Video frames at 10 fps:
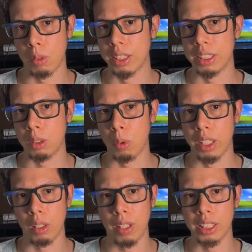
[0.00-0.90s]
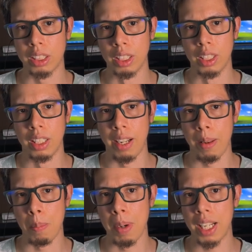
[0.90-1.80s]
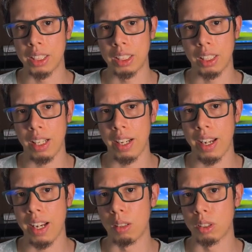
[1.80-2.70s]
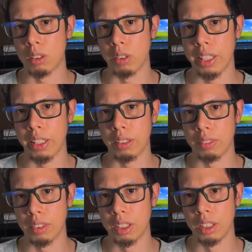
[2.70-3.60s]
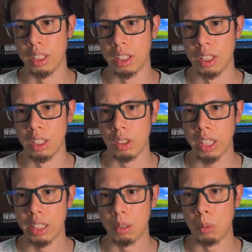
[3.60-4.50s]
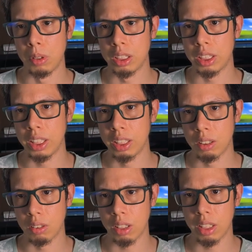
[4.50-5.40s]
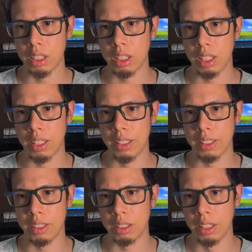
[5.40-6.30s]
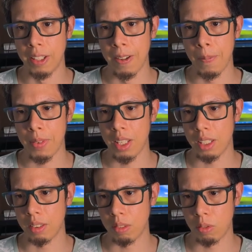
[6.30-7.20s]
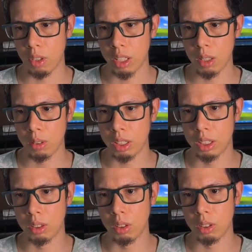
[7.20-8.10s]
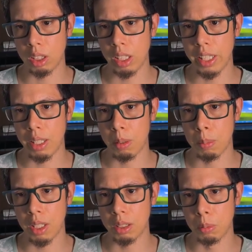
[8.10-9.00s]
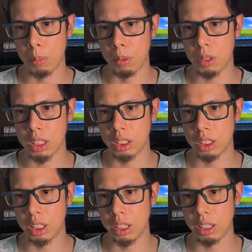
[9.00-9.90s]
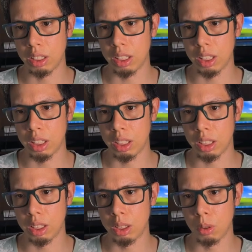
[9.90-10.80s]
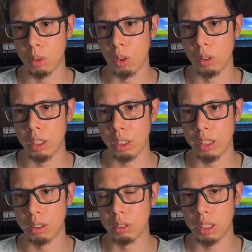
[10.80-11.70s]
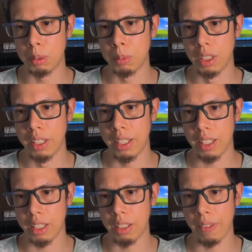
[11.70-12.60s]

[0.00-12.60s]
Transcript: this query, right? And match and return. Okay, we will see. Okay, and for now it's not clear, but maybe we can see show all the relationship, and